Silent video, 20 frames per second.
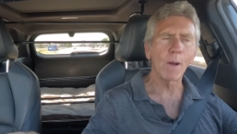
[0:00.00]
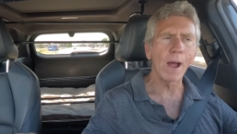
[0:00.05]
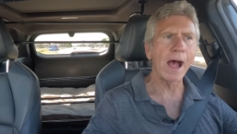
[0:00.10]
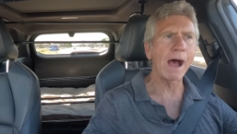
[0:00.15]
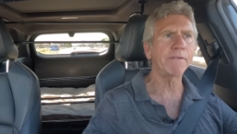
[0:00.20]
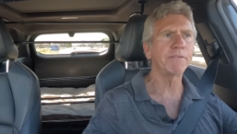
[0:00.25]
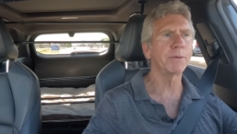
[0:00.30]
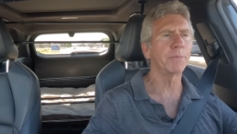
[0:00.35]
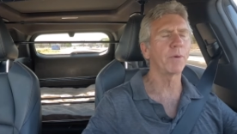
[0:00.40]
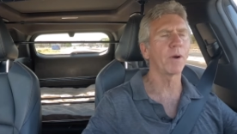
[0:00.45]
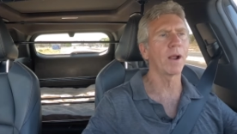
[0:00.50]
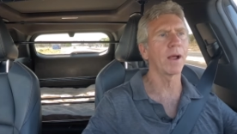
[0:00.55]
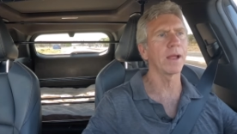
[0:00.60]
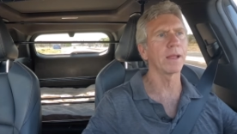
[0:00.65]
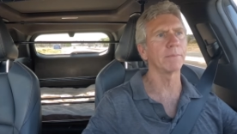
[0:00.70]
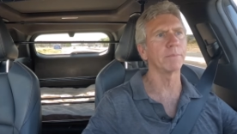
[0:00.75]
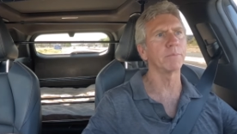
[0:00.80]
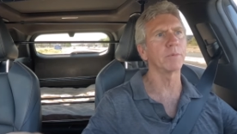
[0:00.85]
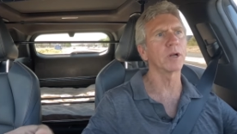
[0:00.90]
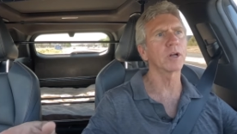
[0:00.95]
have a
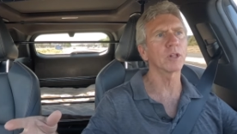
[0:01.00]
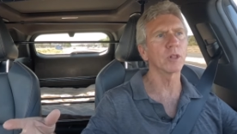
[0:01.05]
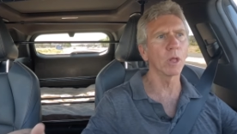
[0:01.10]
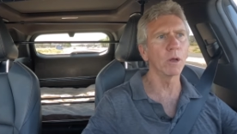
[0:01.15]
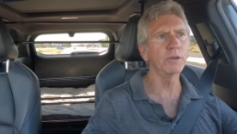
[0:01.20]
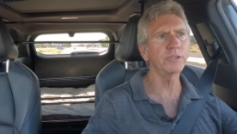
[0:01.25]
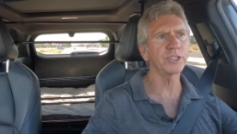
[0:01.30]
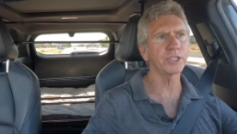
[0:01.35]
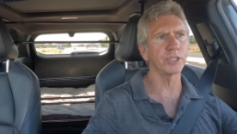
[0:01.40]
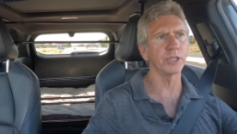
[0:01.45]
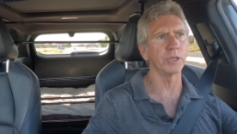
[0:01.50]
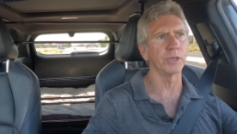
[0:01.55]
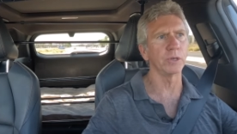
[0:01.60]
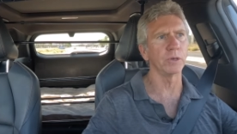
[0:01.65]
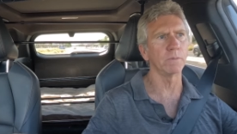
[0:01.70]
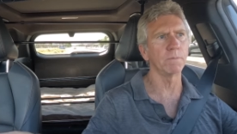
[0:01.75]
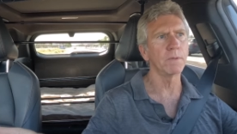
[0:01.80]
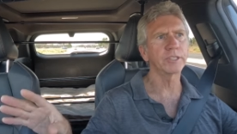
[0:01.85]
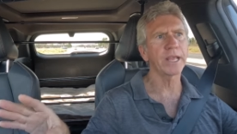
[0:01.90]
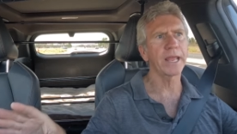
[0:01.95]
Prime close to
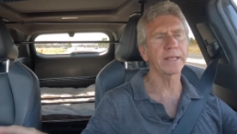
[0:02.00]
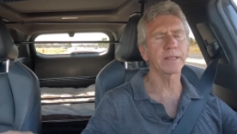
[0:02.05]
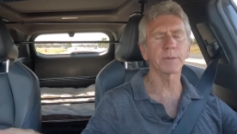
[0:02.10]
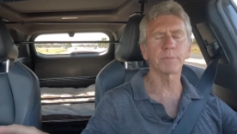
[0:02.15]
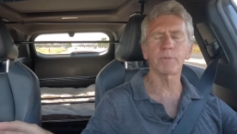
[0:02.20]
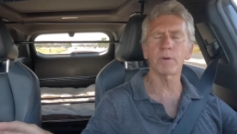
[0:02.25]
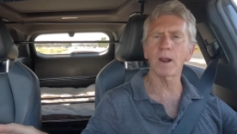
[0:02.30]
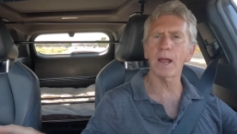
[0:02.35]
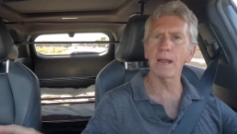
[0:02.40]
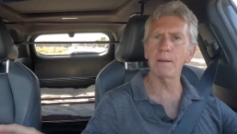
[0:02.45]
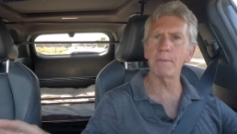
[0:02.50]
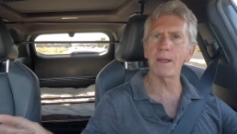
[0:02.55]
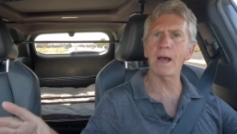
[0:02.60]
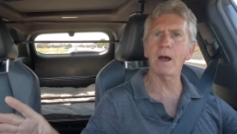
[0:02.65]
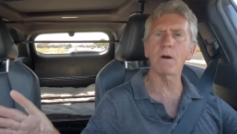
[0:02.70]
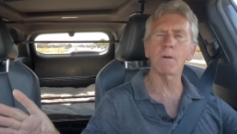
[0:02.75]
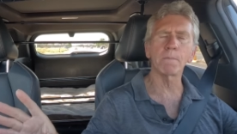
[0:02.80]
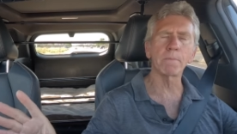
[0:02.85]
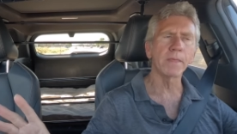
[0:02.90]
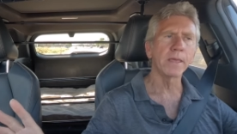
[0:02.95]
you, take the Prime
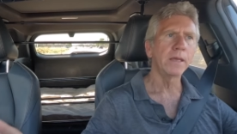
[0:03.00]
out,